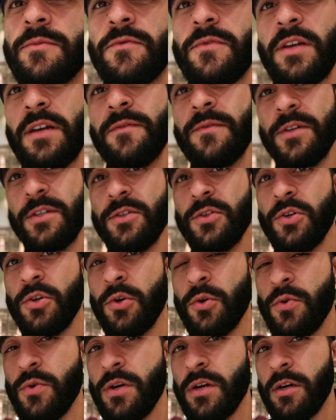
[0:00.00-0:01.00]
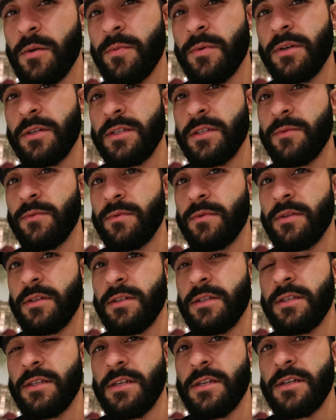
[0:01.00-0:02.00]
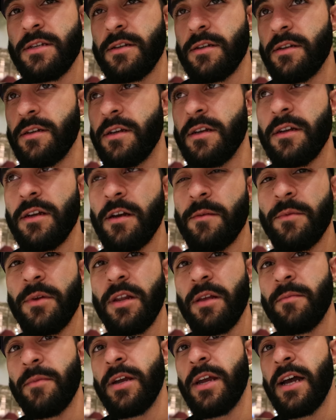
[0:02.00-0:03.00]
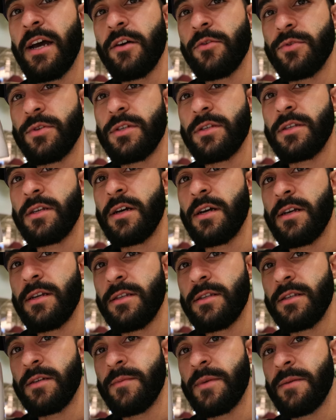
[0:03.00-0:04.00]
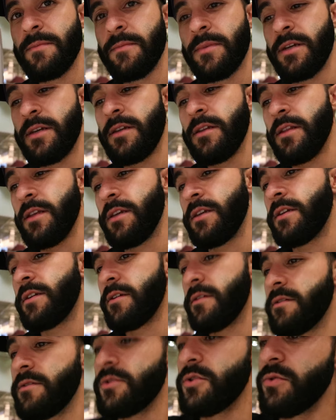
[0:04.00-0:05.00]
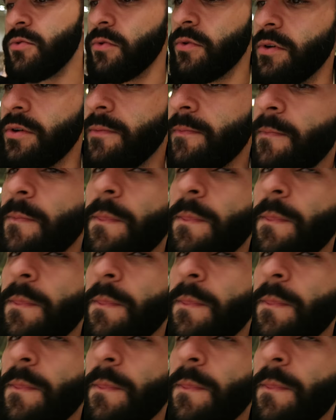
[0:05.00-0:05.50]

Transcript: them if they have a to-go cup. It's like I'm not at my house, guys. I'm at my like store.